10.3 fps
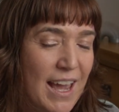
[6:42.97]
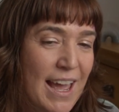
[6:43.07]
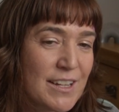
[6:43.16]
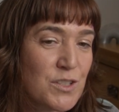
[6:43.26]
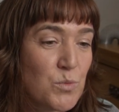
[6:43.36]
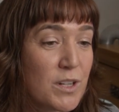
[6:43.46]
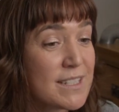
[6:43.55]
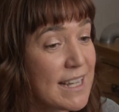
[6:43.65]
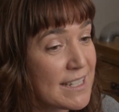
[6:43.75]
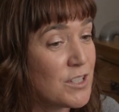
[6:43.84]
And what
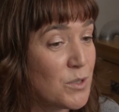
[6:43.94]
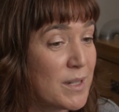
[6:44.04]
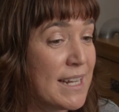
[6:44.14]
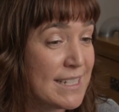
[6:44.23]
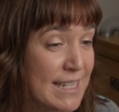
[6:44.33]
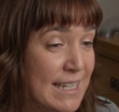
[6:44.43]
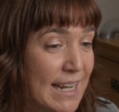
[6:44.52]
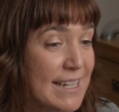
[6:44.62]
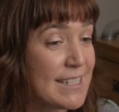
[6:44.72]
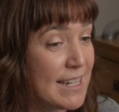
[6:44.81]
data do we need to
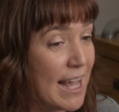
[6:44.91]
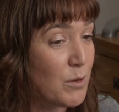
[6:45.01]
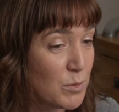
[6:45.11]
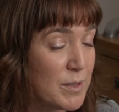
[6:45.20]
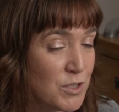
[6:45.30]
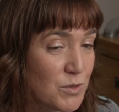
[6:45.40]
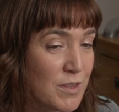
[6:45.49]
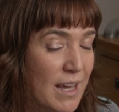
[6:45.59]
collect and how would we do